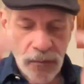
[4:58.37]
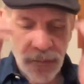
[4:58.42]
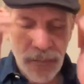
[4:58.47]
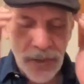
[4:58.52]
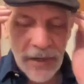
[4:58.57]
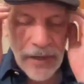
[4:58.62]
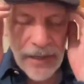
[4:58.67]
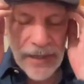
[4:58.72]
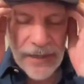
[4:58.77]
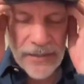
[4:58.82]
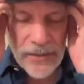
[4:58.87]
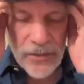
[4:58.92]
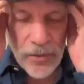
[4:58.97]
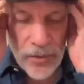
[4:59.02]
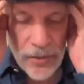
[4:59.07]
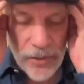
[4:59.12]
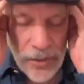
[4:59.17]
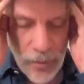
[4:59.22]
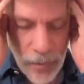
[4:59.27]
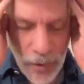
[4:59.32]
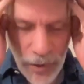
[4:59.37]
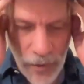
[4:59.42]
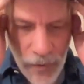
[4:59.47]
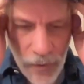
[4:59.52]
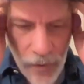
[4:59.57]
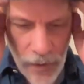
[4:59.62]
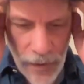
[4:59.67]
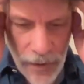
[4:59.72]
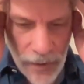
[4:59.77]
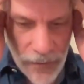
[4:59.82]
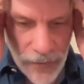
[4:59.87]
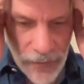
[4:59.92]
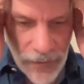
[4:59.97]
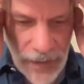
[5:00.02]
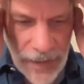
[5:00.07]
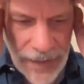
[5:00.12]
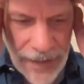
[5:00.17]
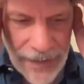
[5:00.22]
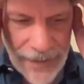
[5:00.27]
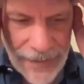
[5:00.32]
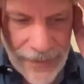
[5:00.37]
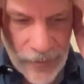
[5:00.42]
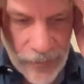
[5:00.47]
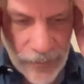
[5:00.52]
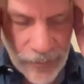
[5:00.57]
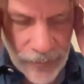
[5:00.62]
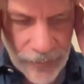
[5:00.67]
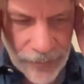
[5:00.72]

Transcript: But it's also a card of like,